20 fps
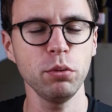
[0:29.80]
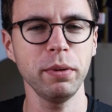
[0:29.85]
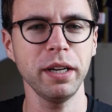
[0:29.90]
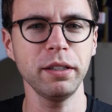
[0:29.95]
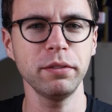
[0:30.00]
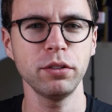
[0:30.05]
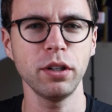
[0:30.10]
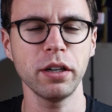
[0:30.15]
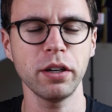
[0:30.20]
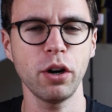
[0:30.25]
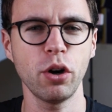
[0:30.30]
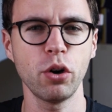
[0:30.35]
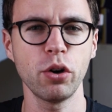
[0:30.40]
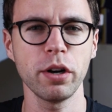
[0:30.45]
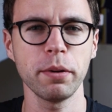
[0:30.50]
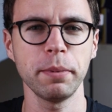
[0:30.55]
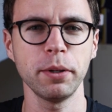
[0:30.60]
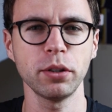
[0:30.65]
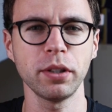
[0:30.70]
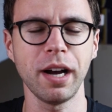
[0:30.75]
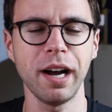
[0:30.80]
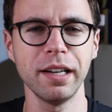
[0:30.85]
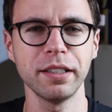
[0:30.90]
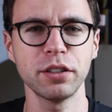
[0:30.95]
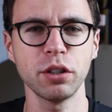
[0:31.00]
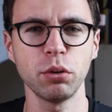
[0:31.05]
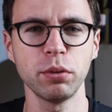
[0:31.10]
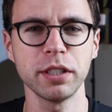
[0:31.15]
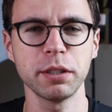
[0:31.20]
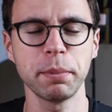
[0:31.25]
you might have not heard about
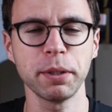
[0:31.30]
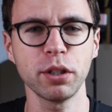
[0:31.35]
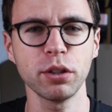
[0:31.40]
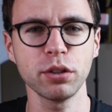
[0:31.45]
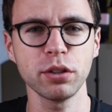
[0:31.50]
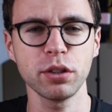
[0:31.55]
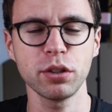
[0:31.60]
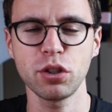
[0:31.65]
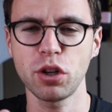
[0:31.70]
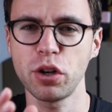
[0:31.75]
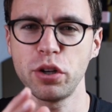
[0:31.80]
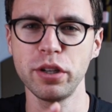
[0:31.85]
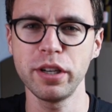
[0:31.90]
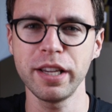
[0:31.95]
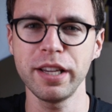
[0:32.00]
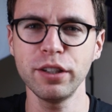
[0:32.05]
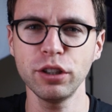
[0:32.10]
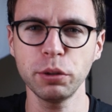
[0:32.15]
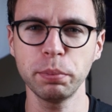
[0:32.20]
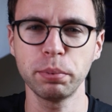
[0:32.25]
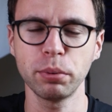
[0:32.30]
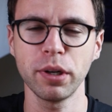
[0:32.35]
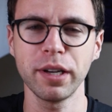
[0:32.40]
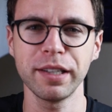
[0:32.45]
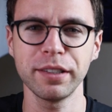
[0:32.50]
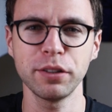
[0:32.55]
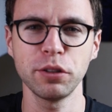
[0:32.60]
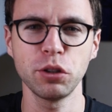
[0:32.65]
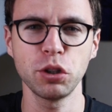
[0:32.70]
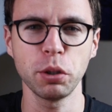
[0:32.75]
Eizo is because it's a niche
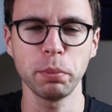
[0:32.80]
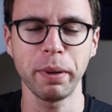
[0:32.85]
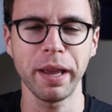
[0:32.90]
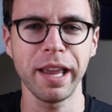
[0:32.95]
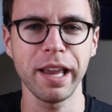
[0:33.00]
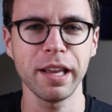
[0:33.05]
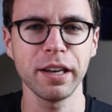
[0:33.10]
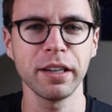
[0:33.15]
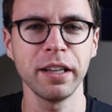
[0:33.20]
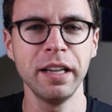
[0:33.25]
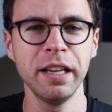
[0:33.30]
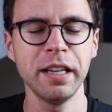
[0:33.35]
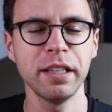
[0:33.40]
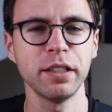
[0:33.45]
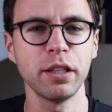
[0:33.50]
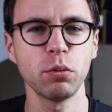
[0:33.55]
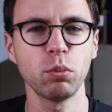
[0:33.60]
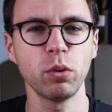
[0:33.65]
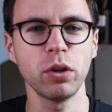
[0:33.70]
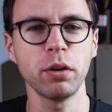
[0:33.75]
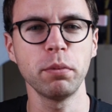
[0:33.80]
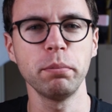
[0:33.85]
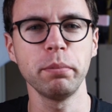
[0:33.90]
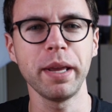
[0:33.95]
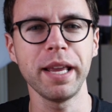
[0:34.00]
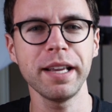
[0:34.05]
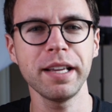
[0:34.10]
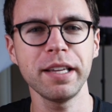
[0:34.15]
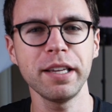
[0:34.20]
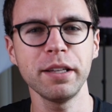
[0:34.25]
brand in Japan that we're
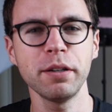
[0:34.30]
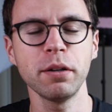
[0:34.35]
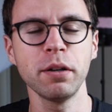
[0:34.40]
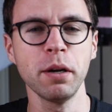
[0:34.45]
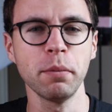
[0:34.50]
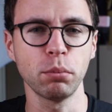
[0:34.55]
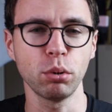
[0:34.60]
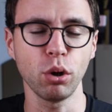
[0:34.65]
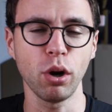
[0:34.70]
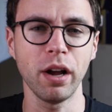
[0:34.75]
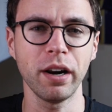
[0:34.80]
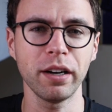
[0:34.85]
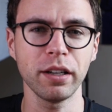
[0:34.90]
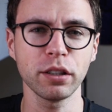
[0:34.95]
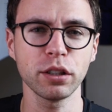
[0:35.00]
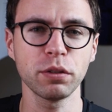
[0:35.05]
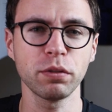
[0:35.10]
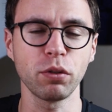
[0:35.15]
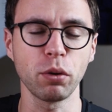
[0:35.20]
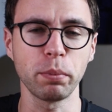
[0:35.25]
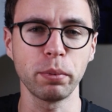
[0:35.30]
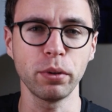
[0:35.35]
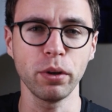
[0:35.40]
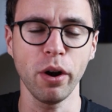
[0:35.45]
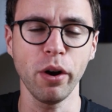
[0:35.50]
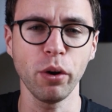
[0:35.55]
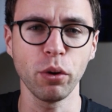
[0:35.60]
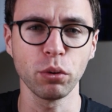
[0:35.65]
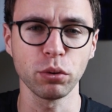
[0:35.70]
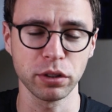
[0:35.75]
making products for
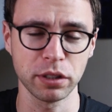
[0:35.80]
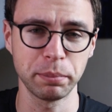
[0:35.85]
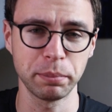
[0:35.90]
pros,